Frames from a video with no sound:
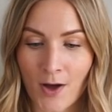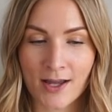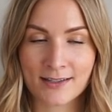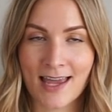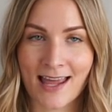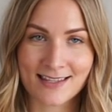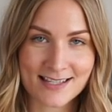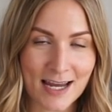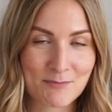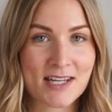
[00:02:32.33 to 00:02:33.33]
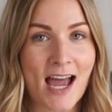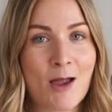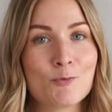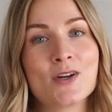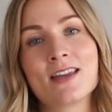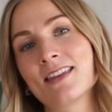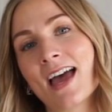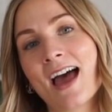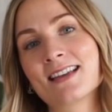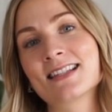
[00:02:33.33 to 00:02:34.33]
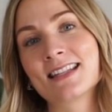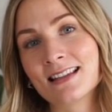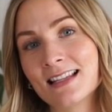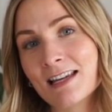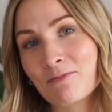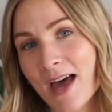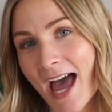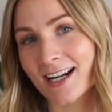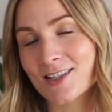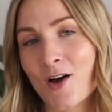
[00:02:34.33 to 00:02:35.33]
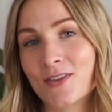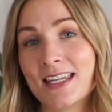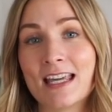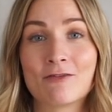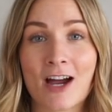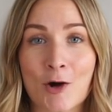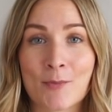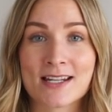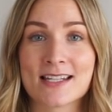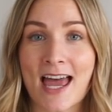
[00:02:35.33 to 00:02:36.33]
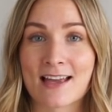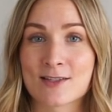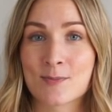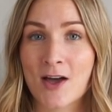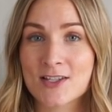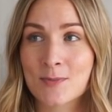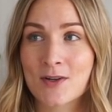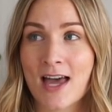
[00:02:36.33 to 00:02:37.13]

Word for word: but at the same time with as little impact on the environment as possible.